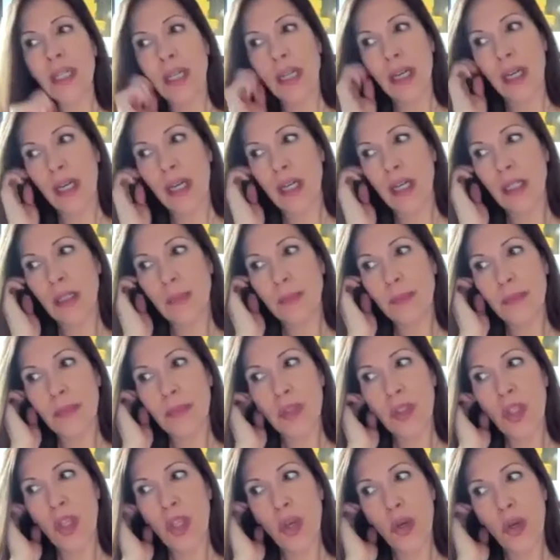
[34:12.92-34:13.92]
um,
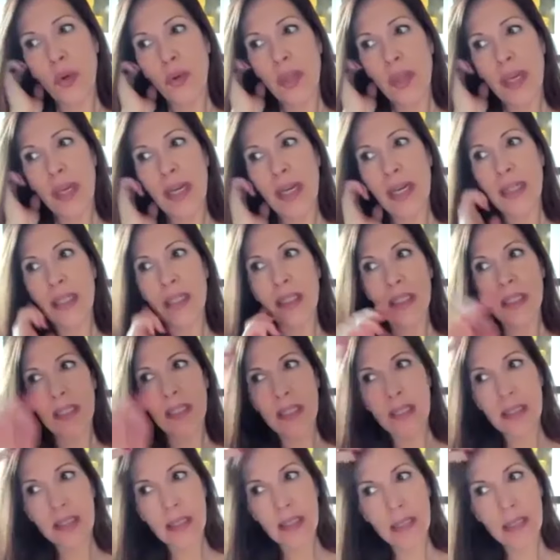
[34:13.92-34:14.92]
know that
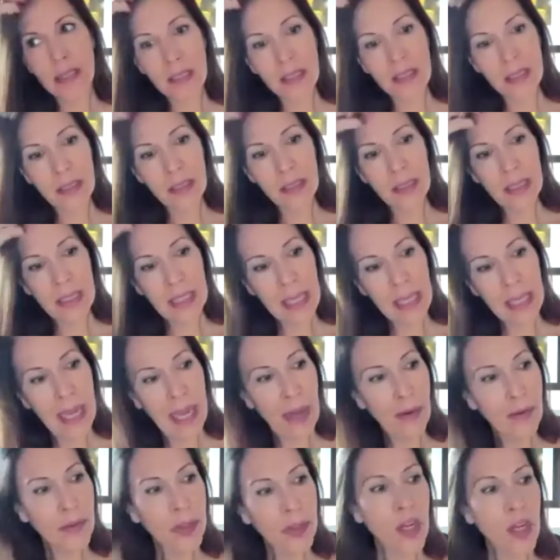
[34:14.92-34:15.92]
it's the
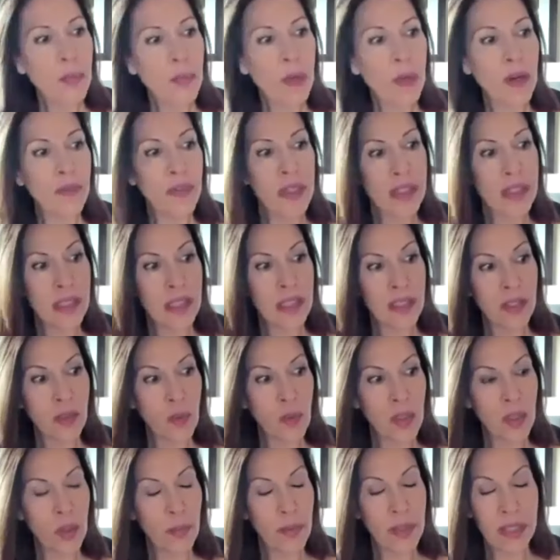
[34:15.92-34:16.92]
outcome of this is
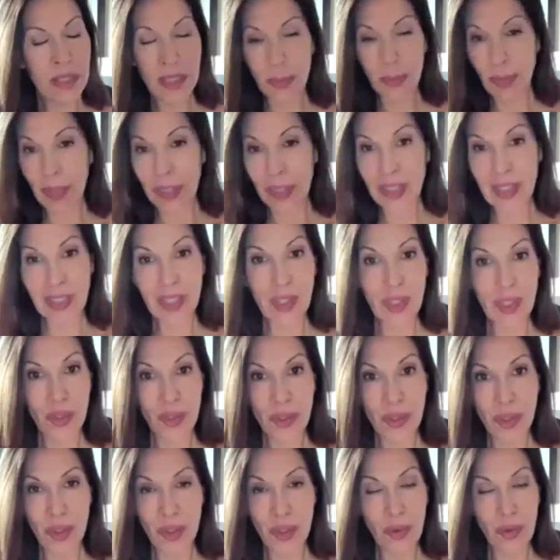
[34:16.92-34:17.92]
going to be as best as you're
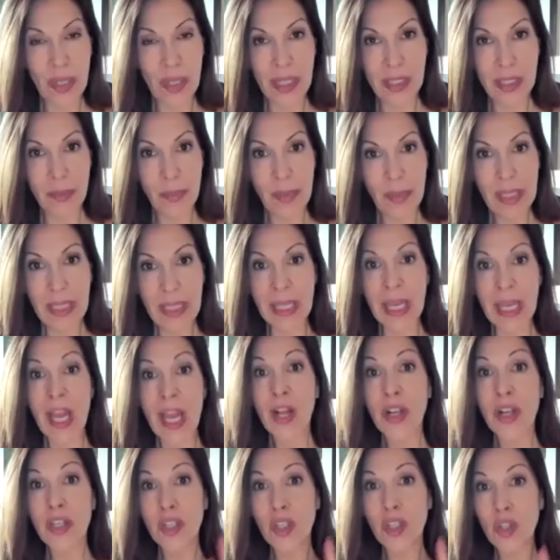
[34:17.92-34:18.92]
going to create it to be
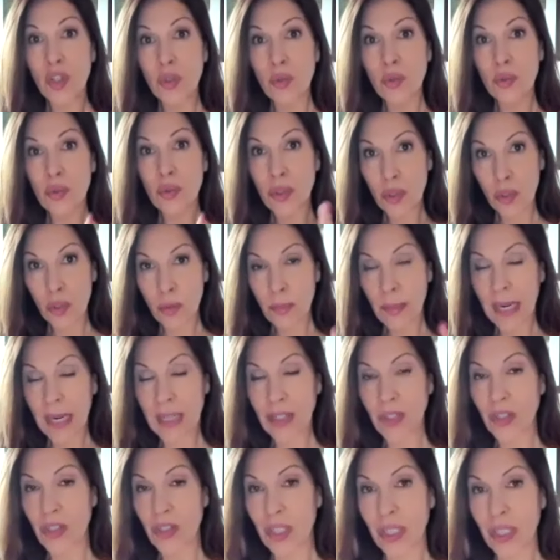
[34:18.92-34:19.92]
use your
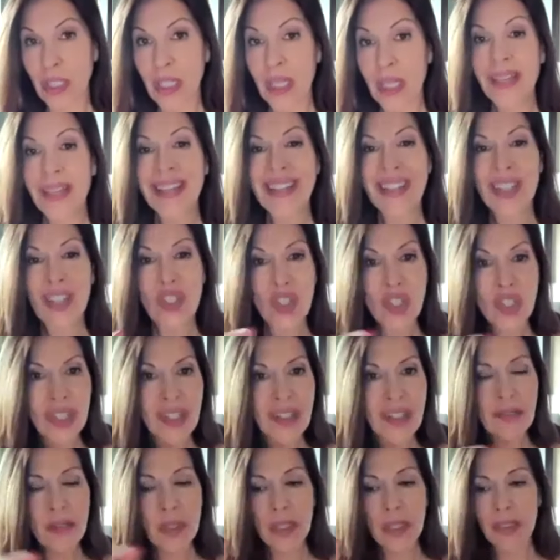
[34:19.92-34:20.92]
magic,
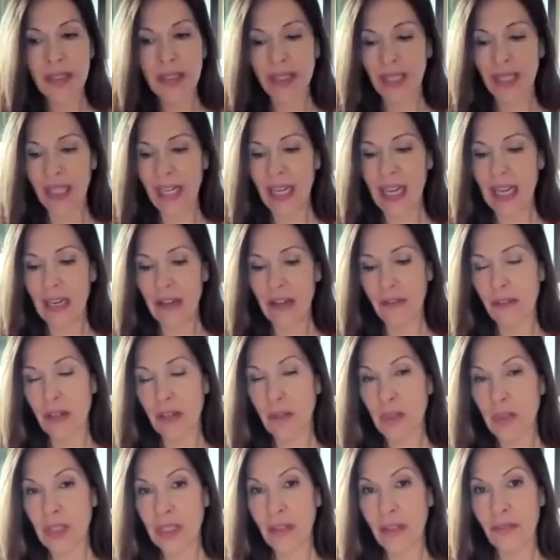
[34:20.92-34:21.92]
shift into that higher
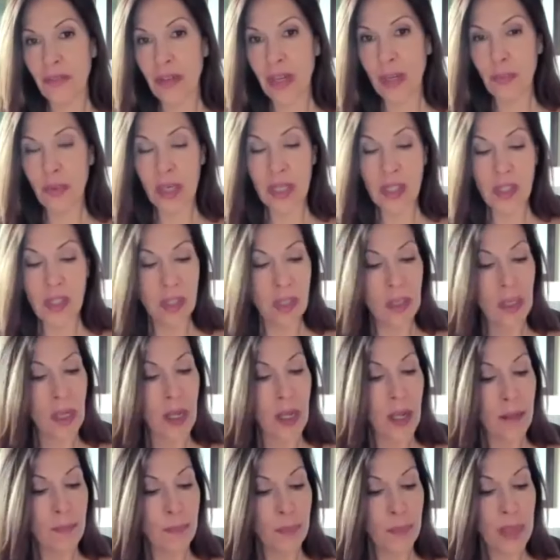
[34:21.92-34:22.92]
frequency and vibration
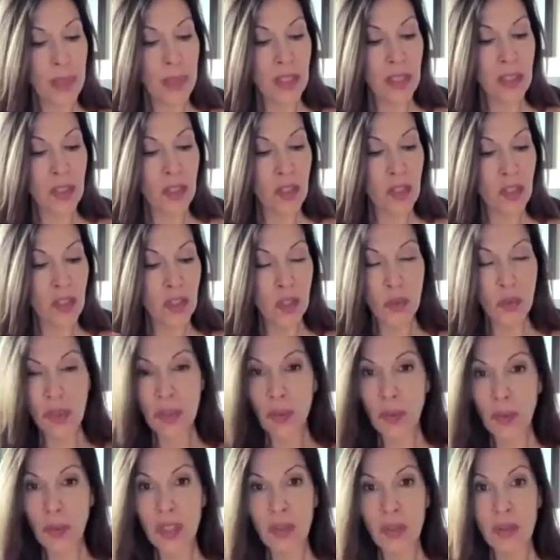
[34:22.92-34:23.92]
by doing
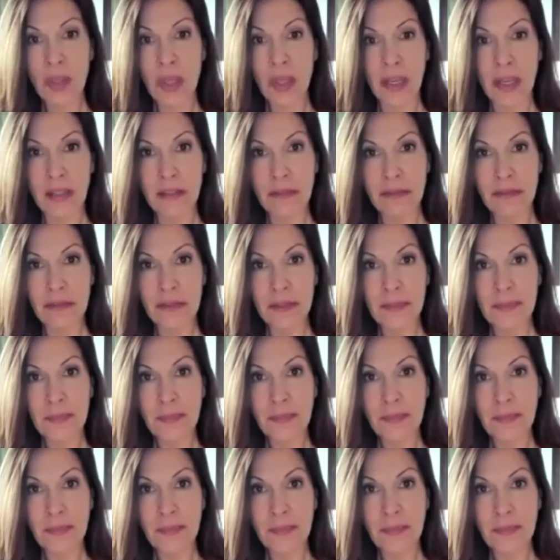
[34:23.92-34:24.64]
what you love,